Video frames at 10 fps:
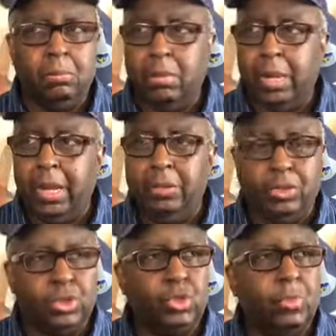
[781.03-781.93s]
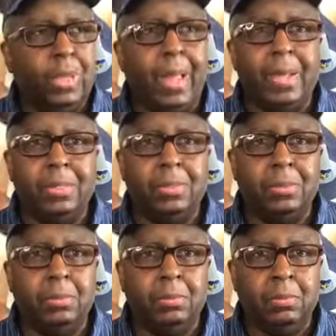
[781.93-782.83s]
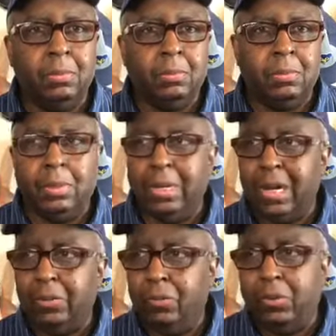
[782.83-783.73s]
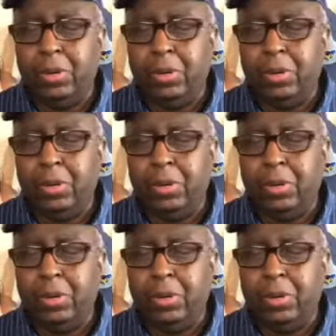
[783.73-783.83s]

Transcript: and just relax and not worry